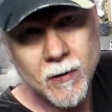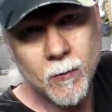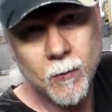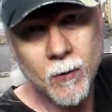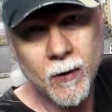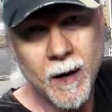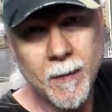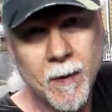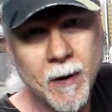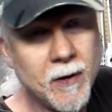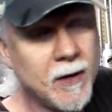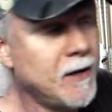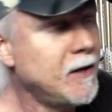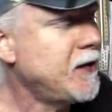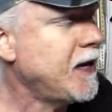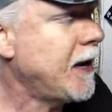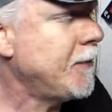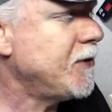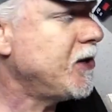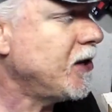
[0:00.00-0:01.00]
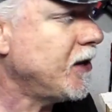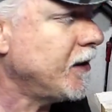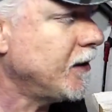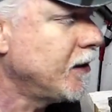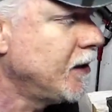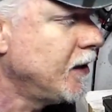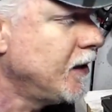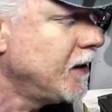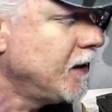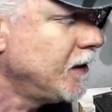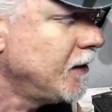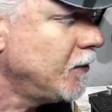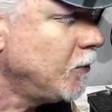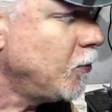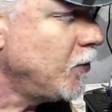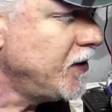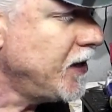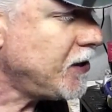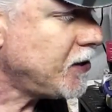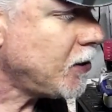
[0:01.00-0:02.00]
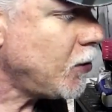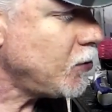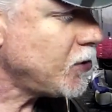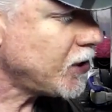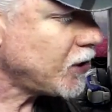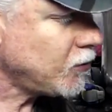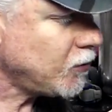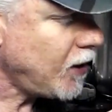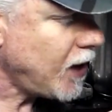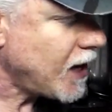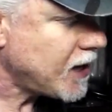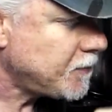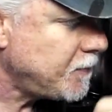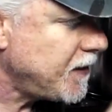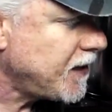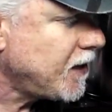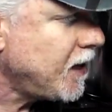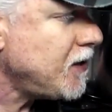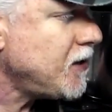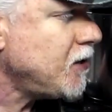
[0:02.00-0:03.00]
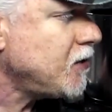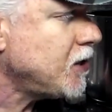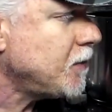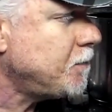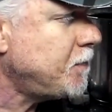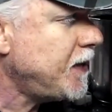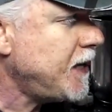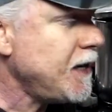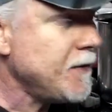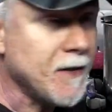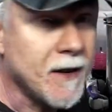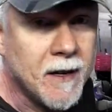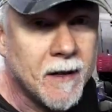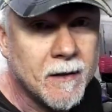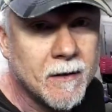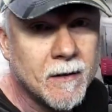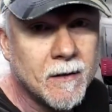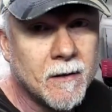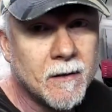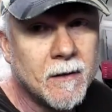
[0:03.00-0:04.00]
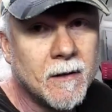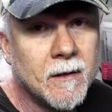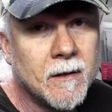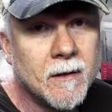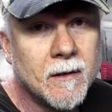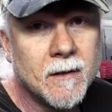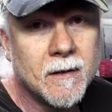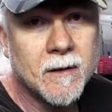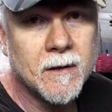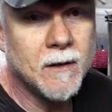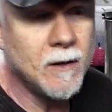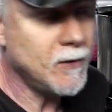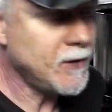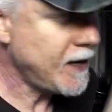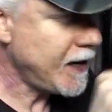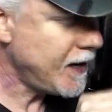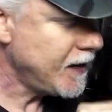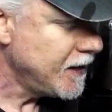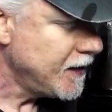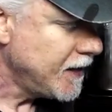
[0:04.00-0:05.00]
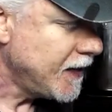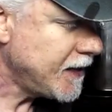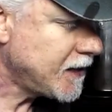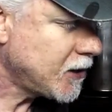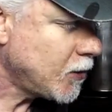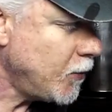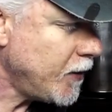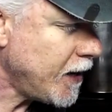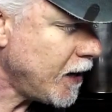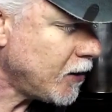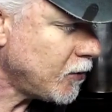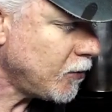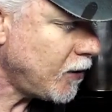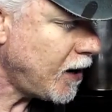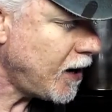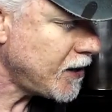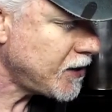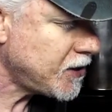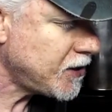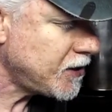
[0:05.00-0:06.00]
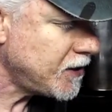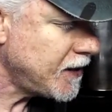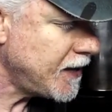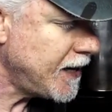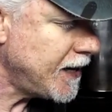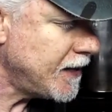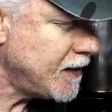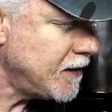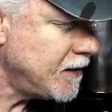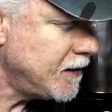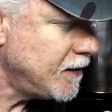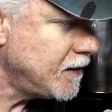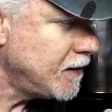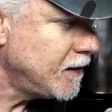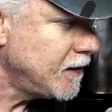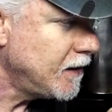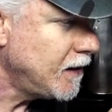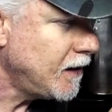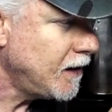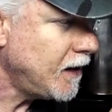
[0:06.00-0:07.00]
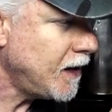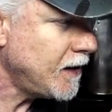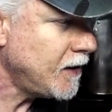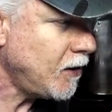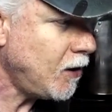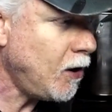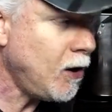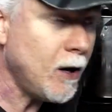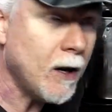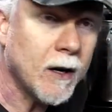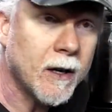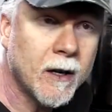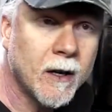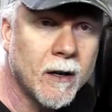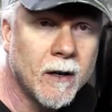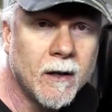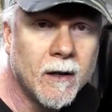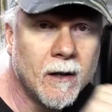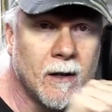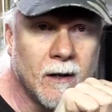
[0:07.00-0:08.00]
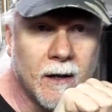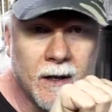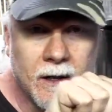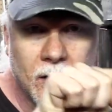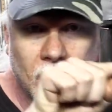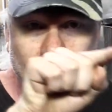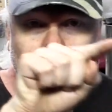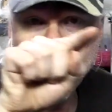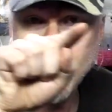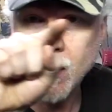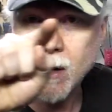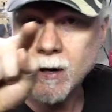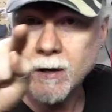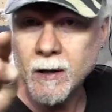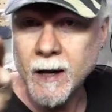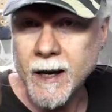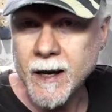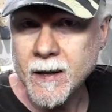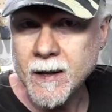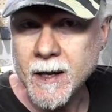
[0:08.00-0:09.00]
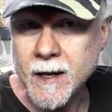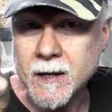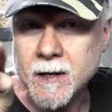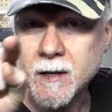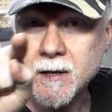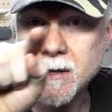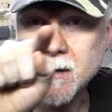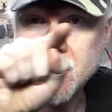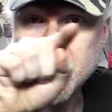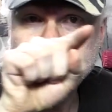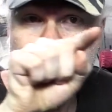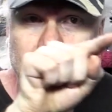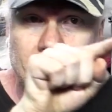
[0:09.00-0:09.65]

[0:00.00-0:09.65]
don't worry, I'm not doing damage anything. When this goes across, because there's a pivot, okay, it's going across in an arc like this,